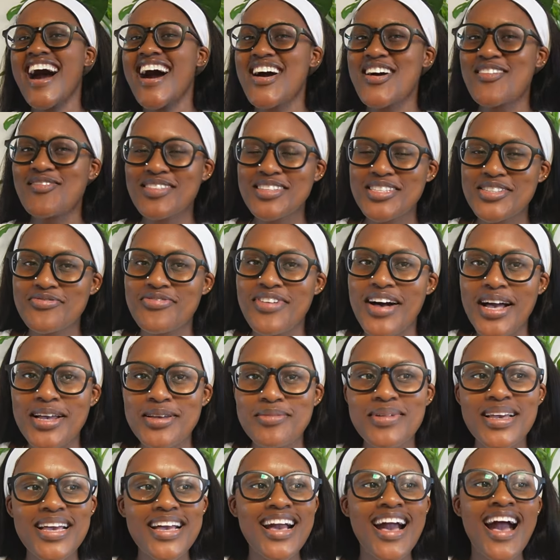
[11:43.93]
I was
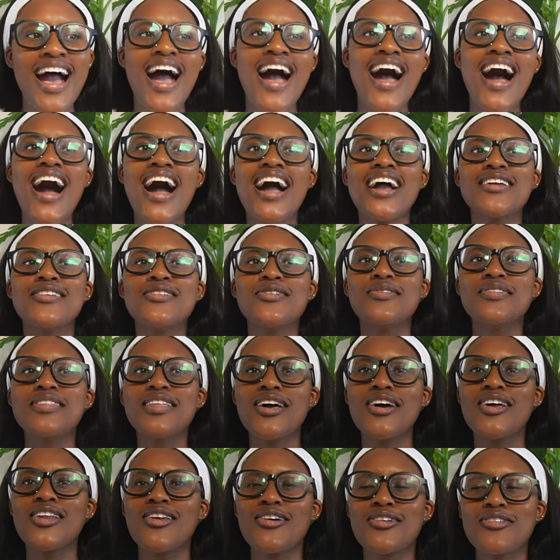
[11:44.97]
vibing. I know there
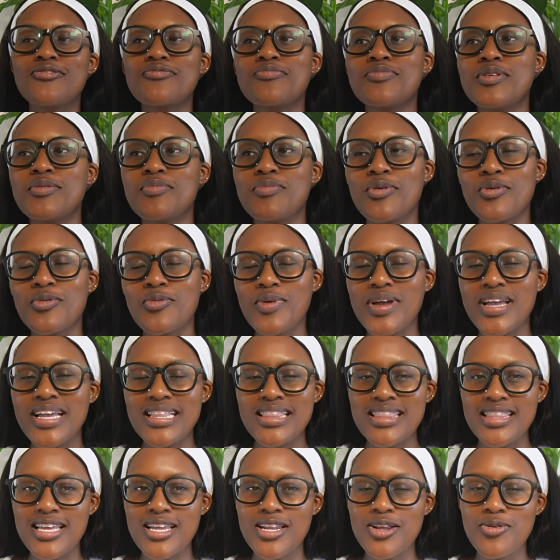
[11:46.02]
are a lot of people
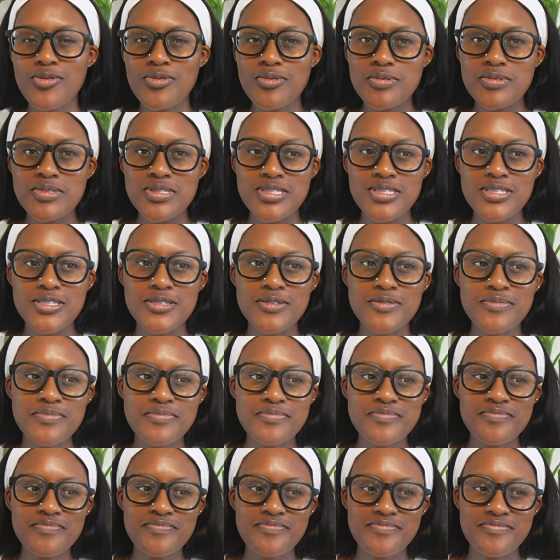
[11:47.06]
when they don't,
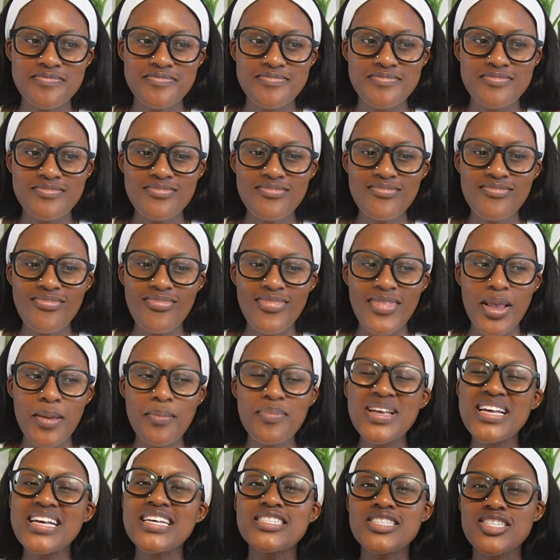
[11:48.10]

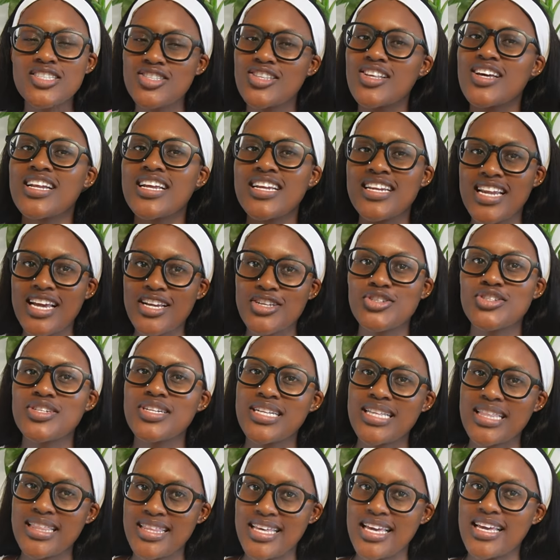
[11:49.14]
because it's not a natural
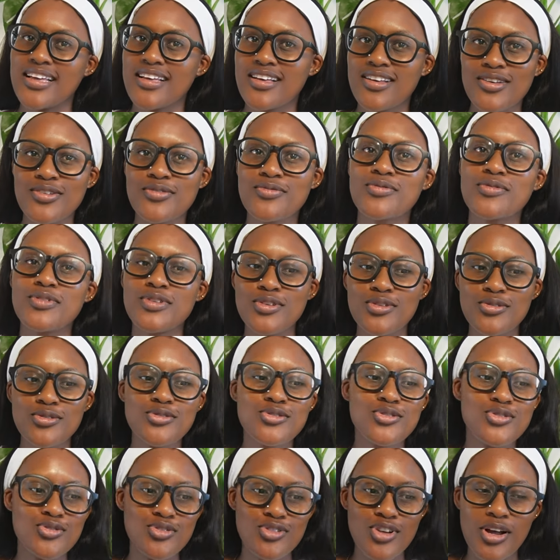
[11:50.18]
thing for you
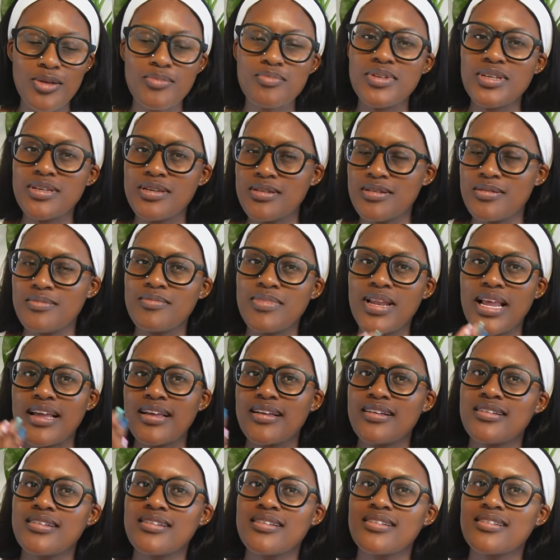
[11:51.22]
to not be
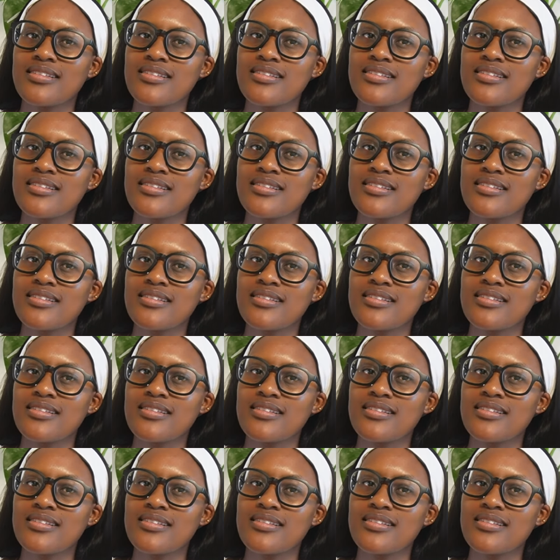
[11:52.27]
like